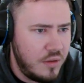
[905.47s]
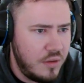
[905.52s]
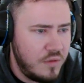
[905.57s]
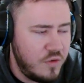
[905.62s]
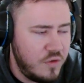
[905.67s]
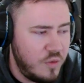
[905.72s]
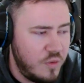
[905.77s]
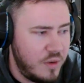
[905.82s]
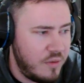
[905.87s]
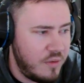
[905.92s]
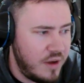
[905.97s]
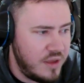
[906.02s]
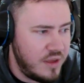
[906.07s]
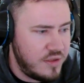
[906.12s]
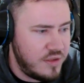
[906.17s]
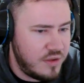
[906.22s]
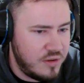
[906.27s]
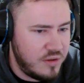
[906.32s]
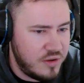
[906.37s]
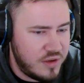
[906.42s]
4-bet
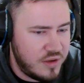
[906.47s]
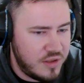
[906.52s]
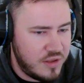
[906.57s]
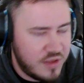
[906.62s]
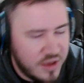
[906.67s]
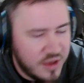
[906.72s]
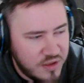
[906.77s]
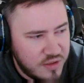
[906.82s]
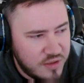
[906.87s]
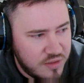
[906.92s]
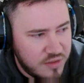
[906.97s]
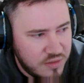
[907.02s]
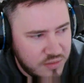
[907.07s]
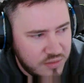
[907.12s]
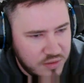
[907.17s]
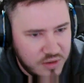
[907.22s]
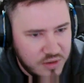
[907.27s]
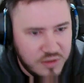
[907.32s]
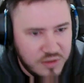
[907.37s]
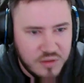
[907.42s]
range. Oh, look, it's kings.
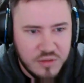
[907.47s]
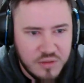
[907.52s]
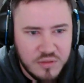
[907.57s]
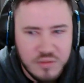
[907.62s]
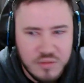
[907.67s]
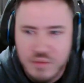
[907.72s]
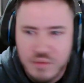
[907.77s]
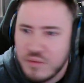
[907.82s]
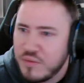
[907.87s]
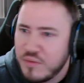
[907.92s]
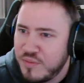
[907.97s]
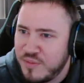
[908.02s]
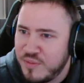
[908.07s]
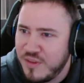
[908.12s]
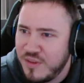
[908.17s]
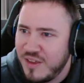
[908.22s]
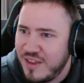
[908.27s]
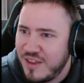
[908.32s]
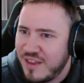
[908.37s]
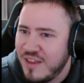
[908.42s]
Yeah.
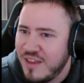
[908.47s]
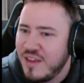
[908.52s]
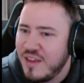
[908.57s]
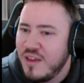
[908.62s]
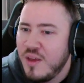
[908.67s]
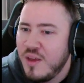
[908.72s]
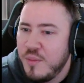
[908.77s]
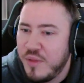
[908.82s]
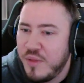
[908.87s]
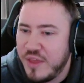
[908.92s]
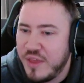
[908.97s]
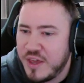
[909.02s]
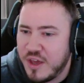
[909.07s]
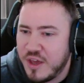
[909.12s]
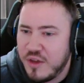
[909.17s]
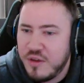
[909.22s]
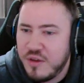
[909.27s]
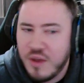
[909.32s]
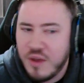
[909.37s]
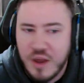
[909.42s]
But there you
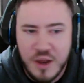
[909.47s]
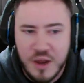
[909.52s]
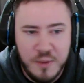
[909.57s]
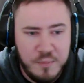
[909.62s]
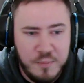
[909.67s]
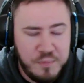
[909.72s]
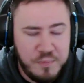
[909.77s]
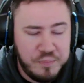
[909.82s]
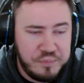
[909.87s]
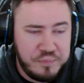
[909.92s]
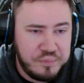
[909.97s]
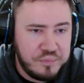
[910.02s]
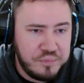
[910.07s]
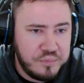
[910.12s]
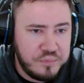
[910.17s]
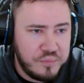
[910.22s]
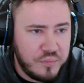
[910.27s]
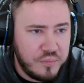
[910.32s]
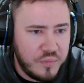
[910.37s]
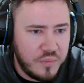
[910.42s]
go.
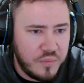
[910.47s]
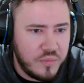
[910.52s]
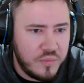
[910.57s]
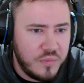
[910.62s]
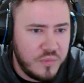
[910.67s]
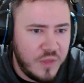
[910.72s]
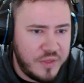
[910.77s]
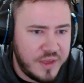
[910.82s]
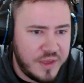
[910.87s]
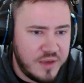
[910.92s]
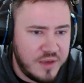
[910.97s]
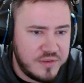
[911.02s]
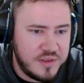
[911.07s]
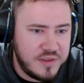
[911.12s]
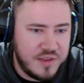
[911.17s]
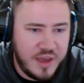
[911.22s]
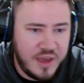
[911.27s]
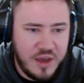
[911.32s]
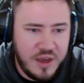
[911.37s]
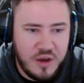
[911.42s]
Nothing else to
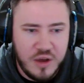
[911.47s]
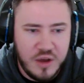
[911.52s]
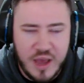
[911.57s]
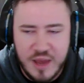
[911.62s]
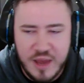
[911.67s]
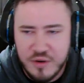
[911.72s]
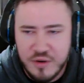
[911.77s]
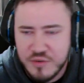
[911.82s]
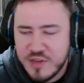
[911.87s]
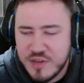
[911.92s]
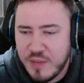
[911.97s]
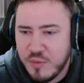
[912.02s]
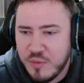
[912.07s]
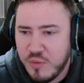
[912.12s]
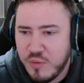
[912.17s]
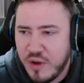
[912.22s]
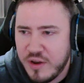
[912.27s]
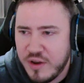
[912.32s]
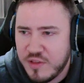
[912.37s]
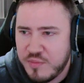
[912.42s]
say. Our hand on table
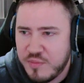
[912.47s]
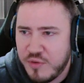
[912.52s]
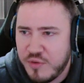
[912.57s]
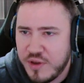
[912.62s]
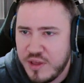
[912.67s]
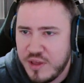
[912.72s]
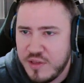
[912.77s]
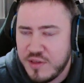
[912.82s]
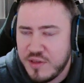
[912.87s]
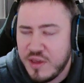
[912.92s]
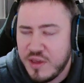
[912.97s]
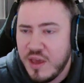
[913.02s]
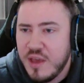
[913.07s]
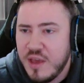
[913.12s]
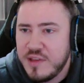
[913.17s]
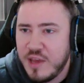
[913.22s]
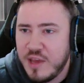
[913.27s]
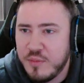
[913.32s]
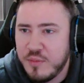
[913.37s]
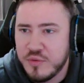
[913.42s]
1 is pretty easy.
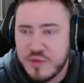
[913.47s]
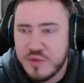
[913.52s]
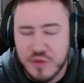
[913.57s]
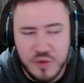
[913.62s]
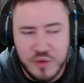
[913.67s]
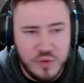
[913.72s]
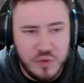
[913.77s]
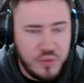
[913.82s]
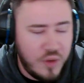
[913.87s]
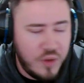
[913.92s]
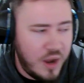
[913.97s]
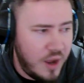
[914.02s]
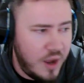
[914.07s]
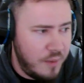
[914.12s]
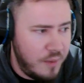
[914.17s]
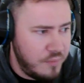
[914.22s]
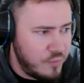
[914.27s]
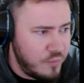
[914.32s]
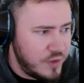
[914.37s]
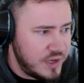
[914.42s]
Table
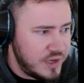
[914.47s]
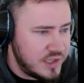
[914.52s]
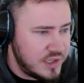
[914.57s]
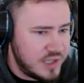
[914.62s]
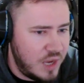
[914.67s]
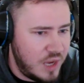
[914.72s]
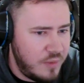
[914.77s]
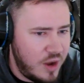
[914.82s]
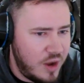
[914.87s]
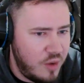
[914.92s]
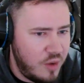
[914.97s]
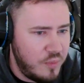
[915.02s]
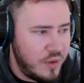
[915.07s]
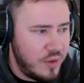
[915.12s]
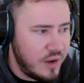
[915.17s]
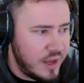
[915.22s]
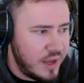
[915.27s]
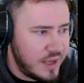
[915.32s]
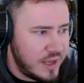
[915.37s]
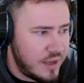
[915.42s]
2, we did time out,
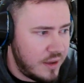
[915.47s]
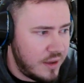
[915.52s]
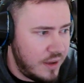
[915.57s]
but like